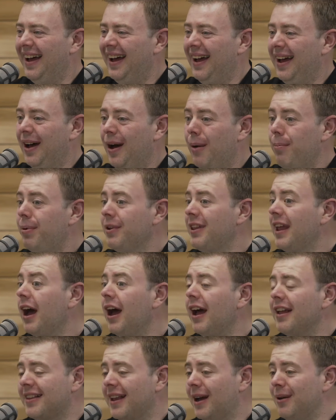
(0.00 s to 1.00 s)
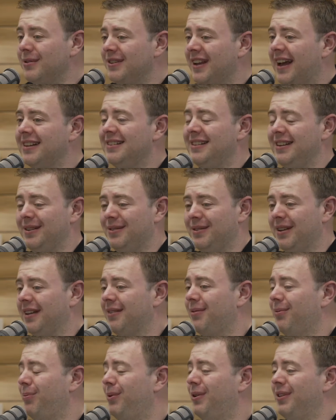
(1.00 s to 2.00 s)
But
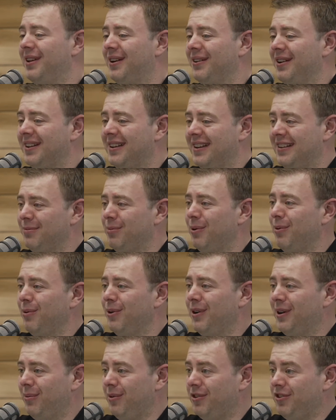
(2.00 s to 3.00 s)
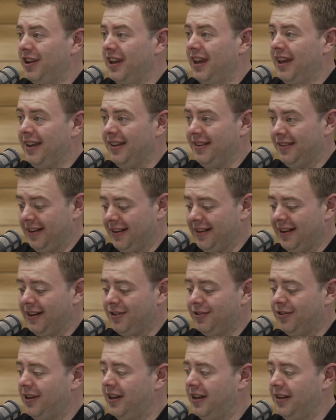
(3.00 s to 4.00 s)
that's one of the great things about working with you, is it
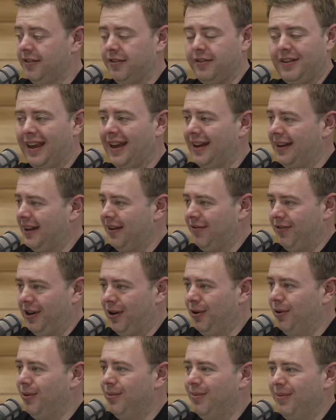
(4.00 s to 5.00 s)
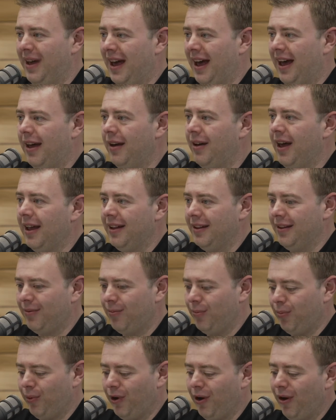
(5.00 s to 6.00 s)
literally is, give it a go. And
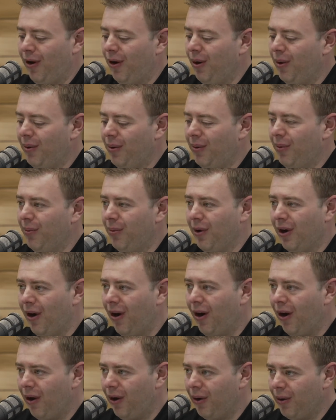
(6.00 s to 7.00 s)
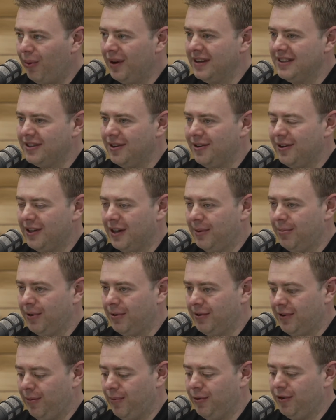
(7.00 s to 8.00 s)
we're always talking
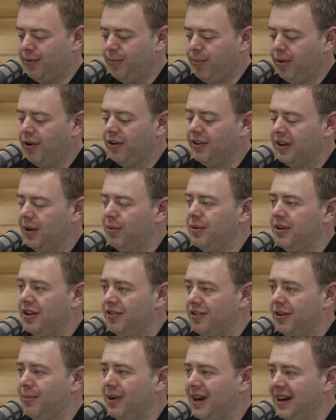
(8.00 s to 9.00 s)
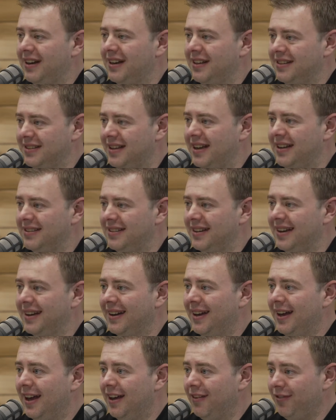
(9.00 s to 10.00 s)
about the most important thing with digital marketing is testing.
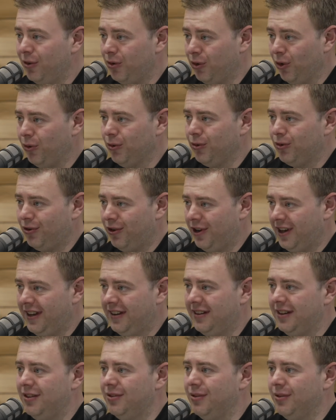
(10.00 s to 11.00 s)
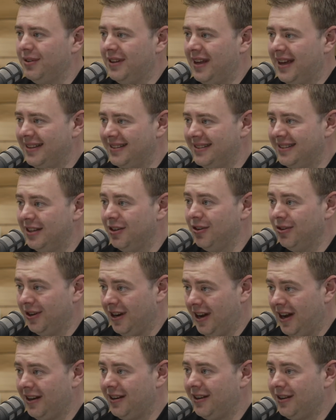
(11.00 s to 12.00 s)
Yeah. You don't try it and you don't test it, you're
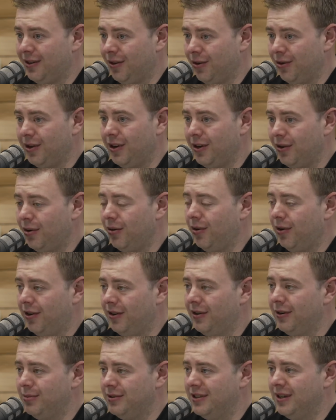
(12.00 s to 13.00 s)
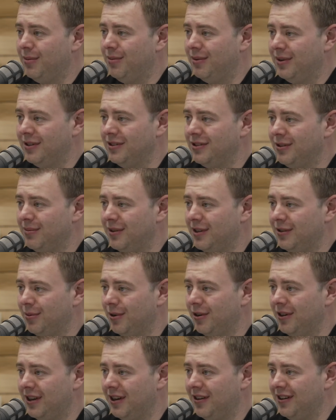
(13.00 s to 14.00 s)
not going to know 100% whether something's
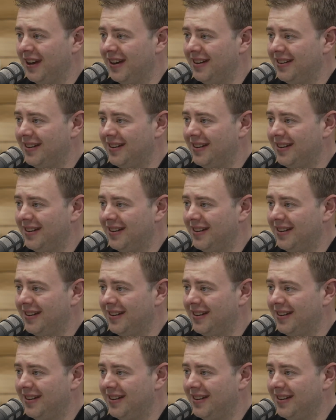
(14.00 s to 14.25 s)
working or not.